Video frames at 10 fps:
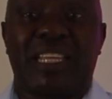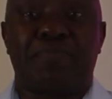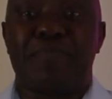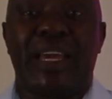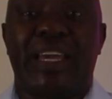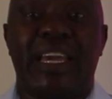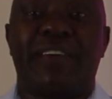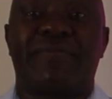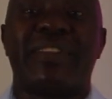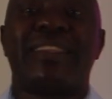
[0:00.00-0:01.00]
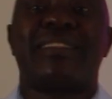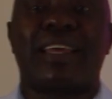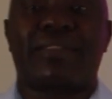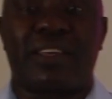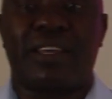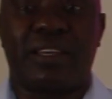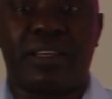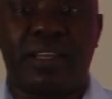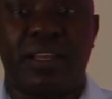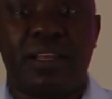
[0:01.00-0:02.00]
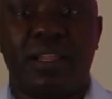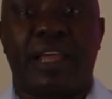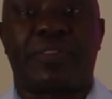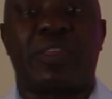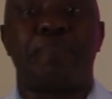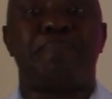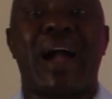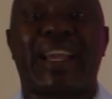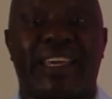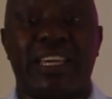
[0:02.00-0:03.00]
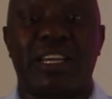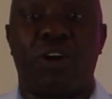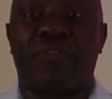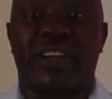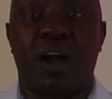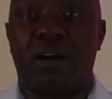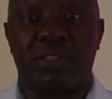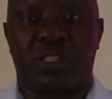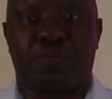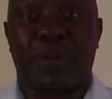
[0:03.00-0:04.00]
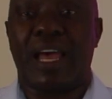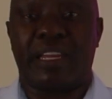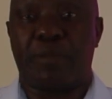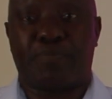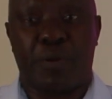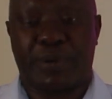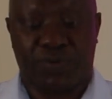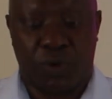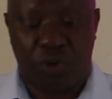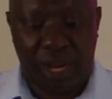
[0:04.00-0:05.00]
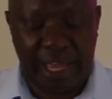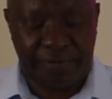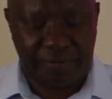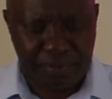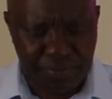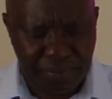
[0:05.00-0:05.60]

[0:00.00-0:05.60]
that may have nothing like the backing of God's plan and purpose for your life.